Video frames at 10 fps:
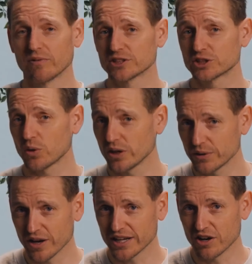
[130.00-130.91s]
solely
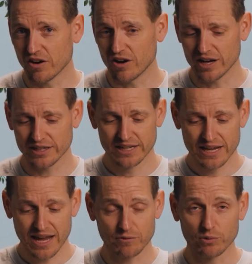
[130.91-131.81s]
run an On,
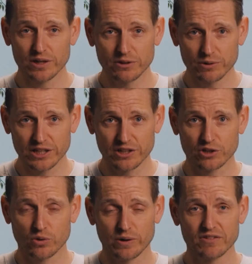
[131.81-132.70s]
have a really, really good
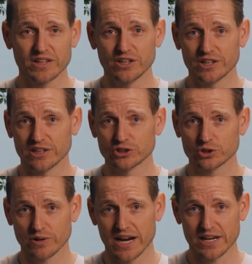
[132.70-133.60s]
quiver that you can
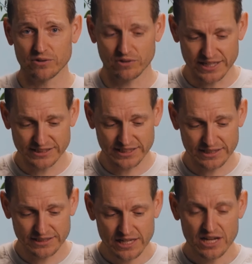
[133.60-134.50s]
train and race
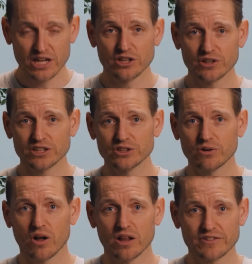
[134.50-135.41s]
in, you can do
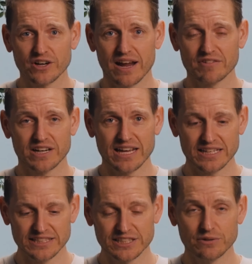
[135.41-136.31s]
all of your everyday
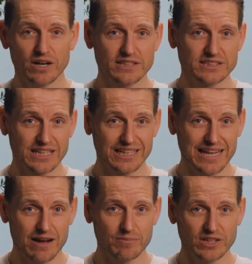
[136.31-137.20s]
easy runs in the
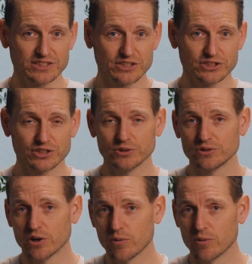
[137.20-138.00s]
Cloudmonster 2, no